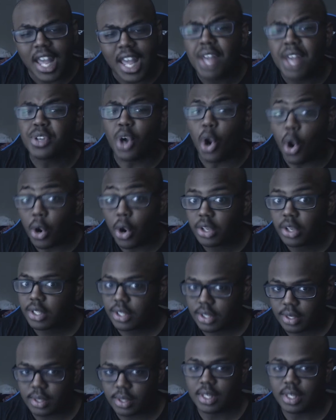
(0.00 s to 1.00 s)
has
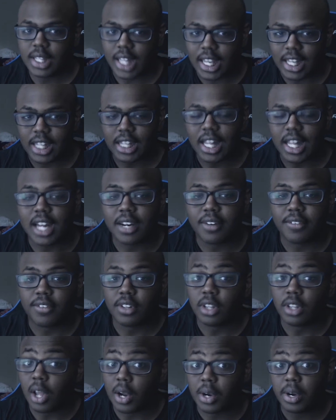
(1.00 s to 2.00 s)
arcs, like a lot
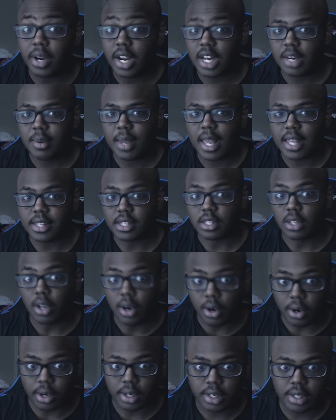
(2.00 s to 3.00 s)
of longer anime has an
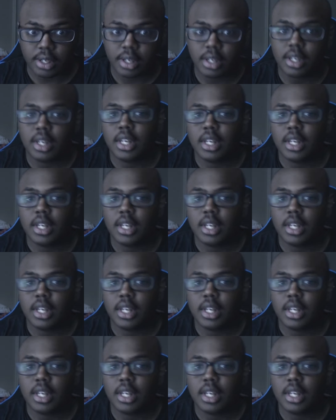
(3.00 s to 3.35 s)
arc.